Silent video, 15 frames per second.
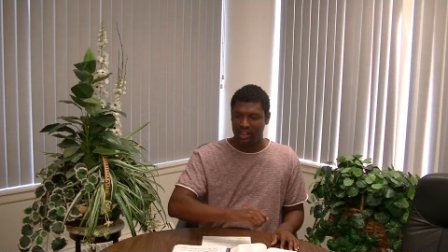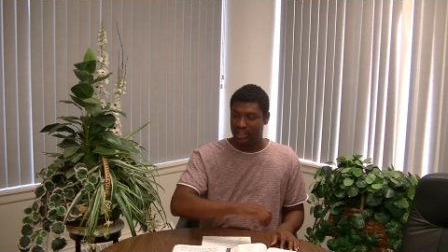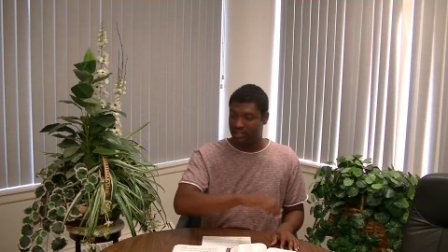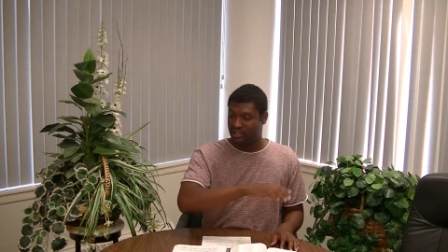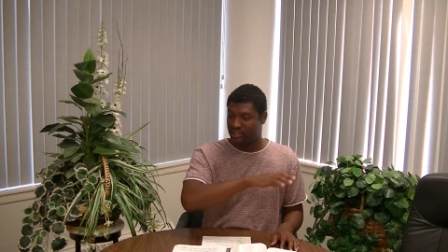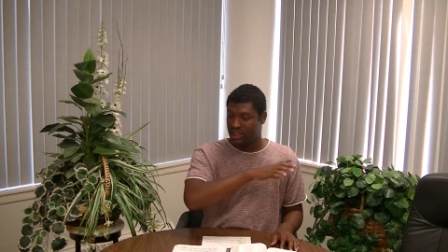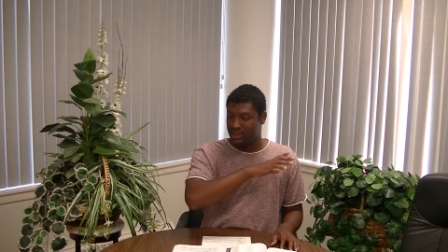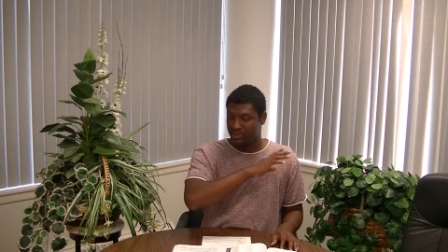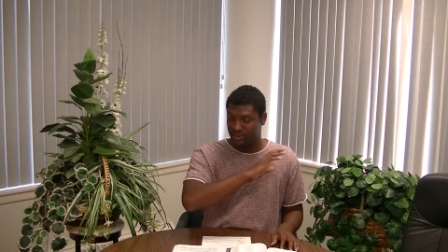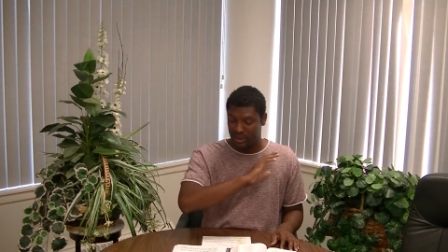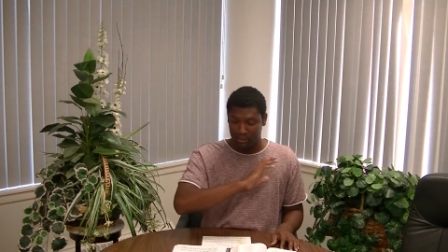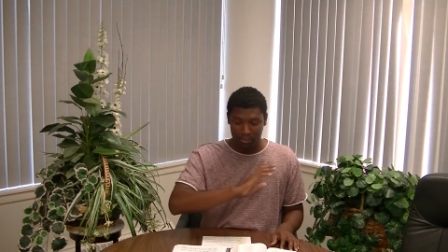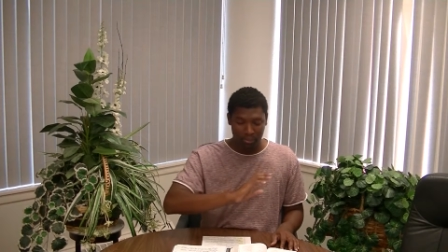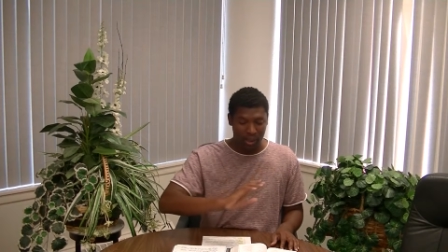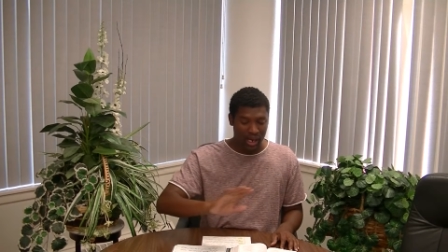It seems
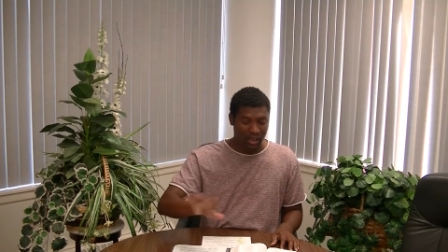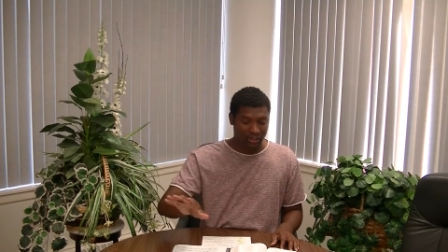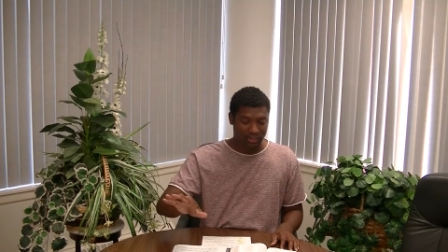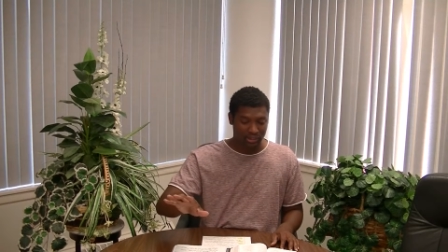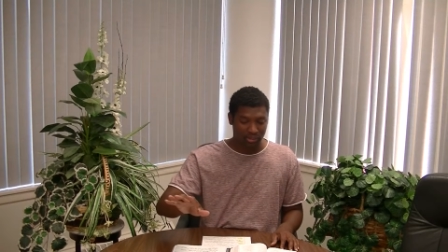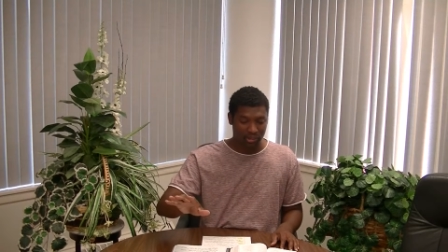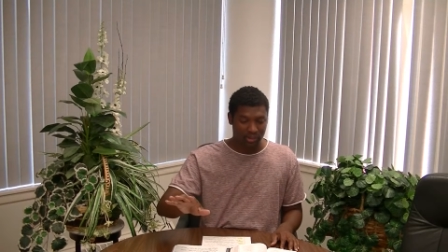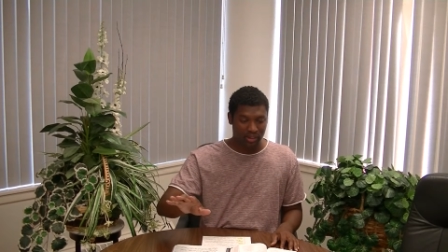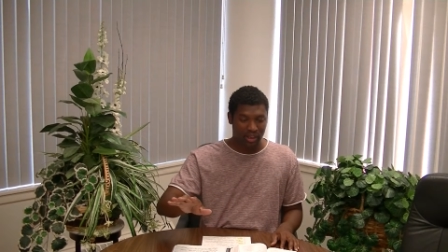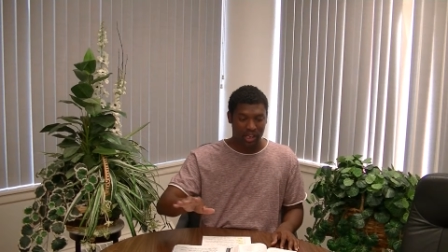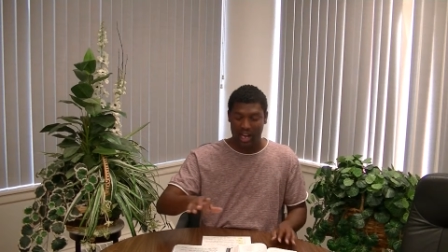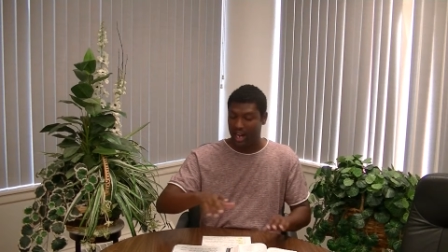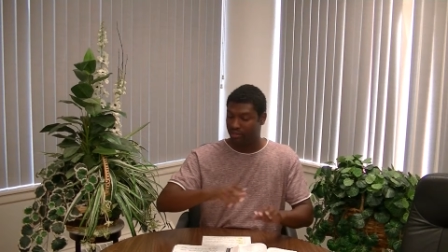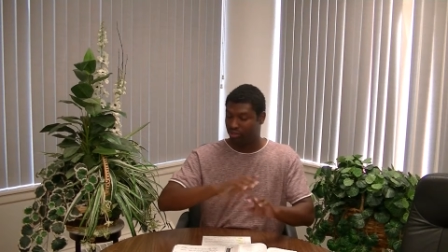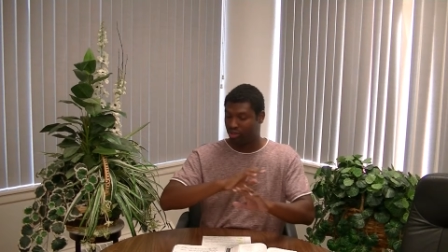impossible.
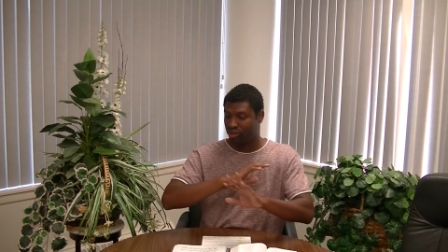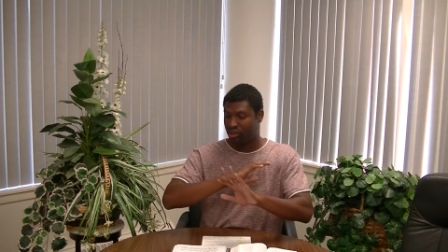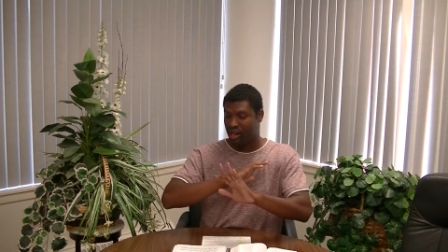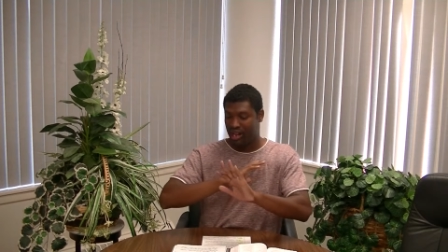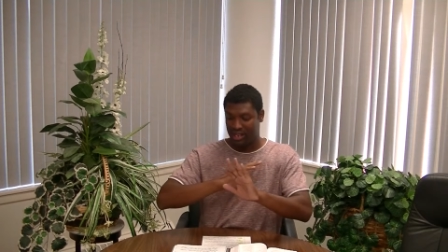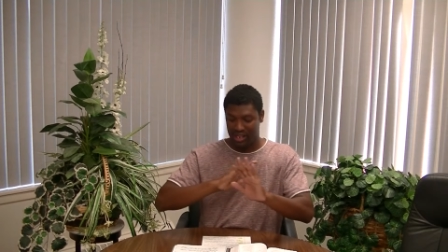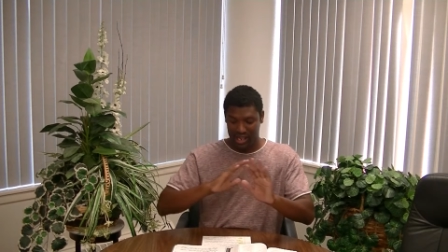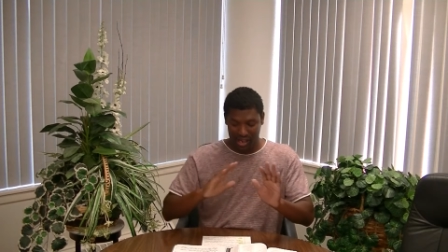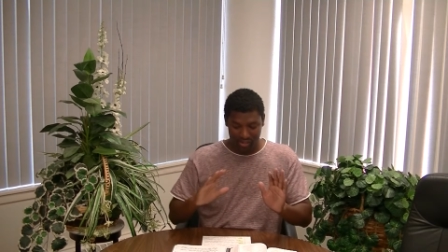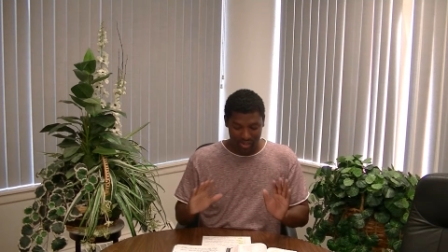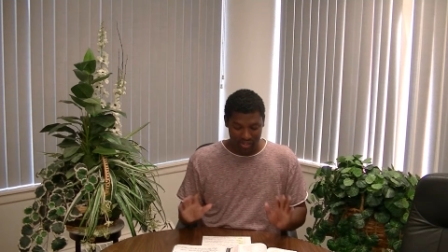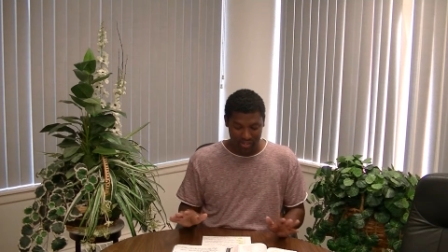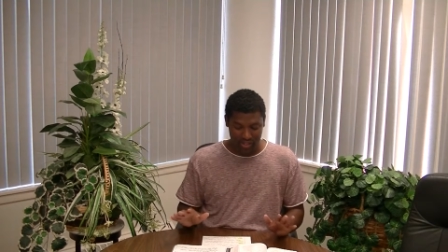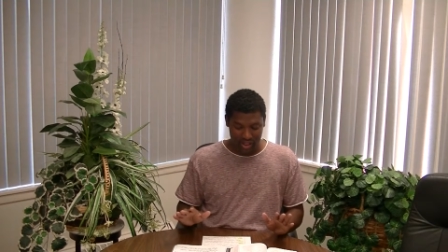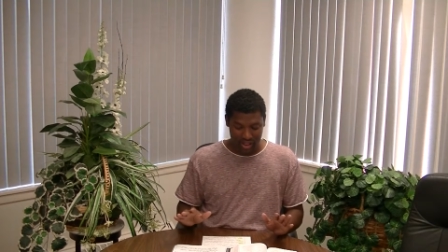I've tried
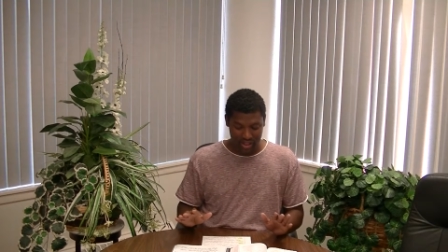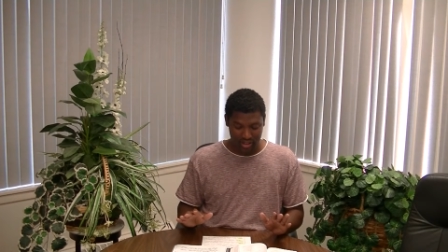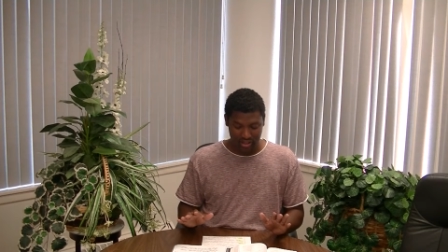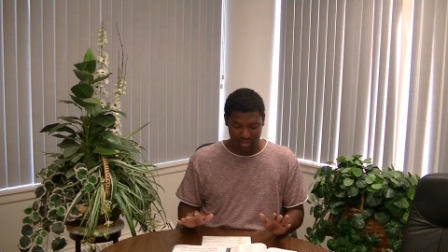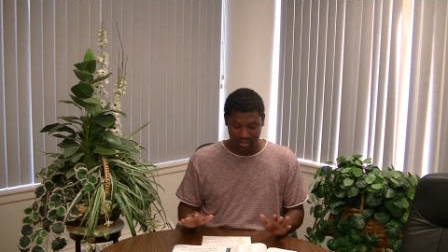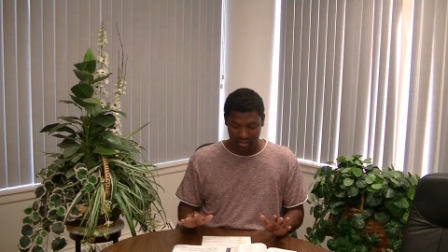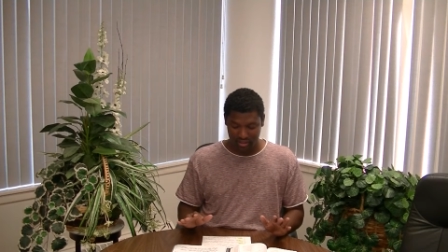everything.